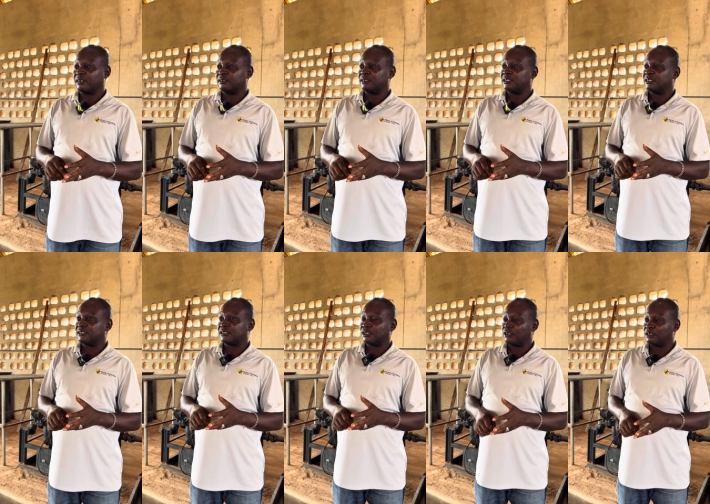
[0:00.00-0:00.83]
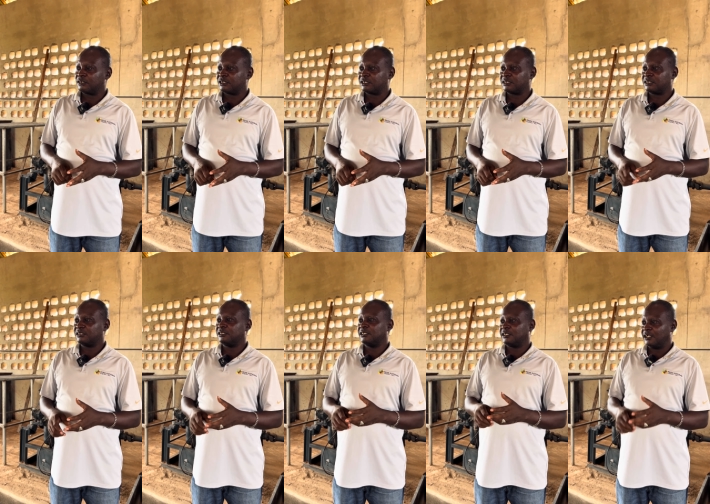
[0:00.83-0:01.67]
They sludge
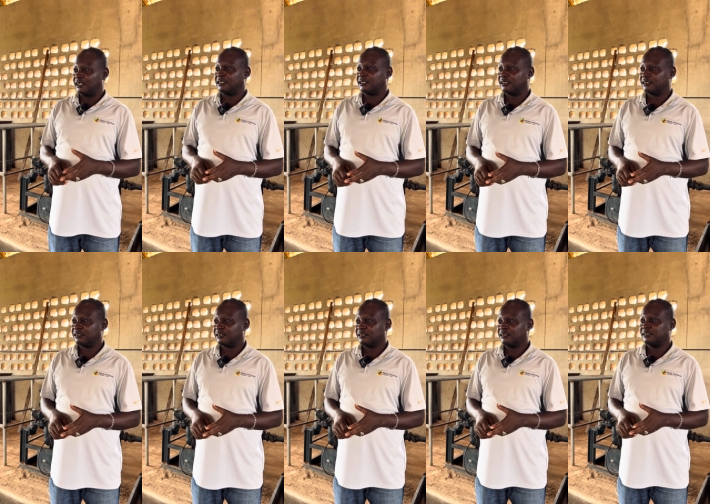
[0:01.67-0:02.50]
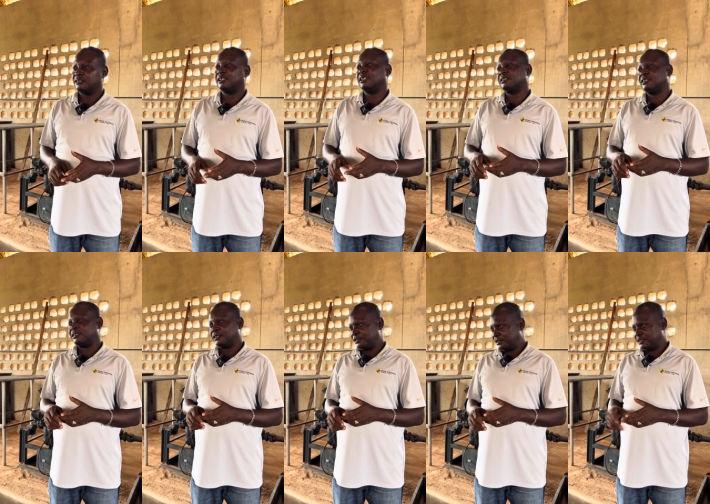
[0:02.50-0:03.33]
the cake. Then
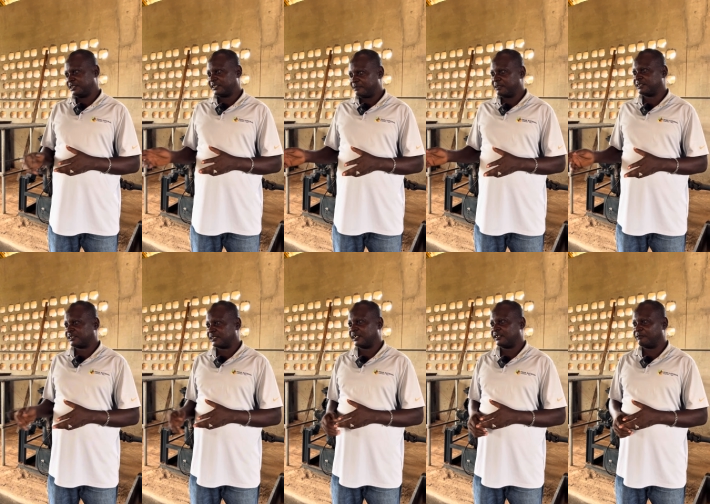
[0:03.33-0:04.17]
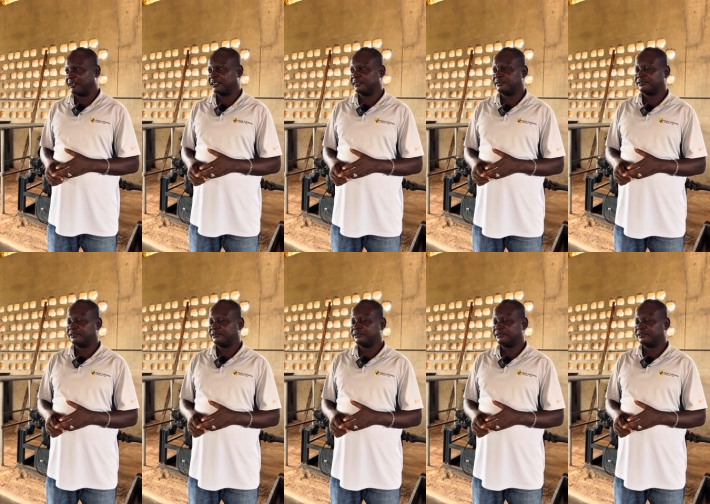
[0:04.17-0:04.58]
the oil is maintained anyway.